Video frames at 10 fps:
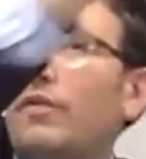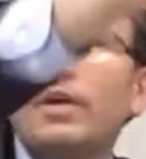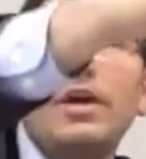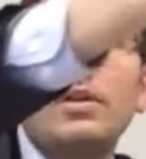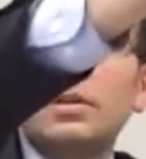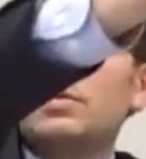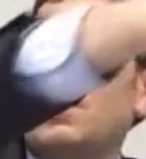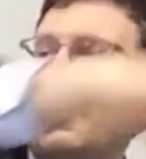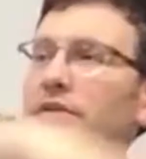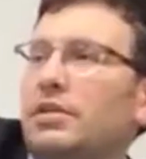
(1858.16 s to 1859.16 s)
here, this is the
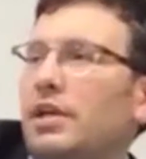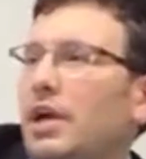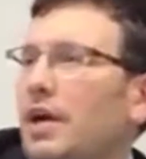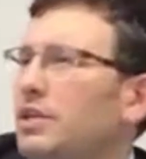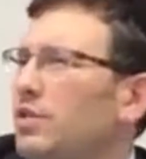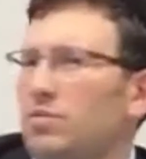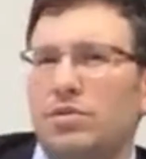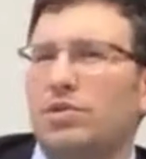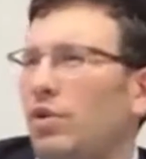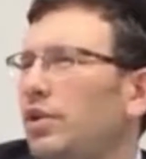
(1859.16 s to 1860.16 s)
other synagogue." He says,
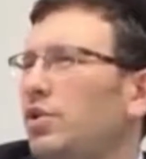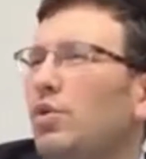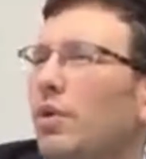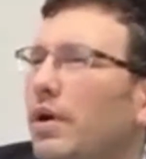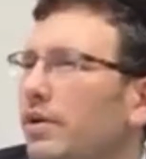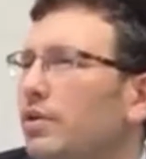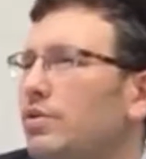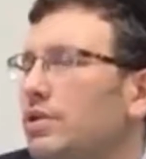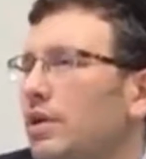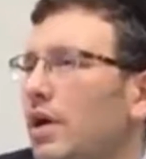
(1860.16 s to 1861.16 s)
"It's only you. Why do you need two
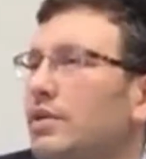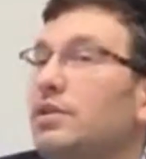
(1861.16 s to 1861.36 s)
synagogues?"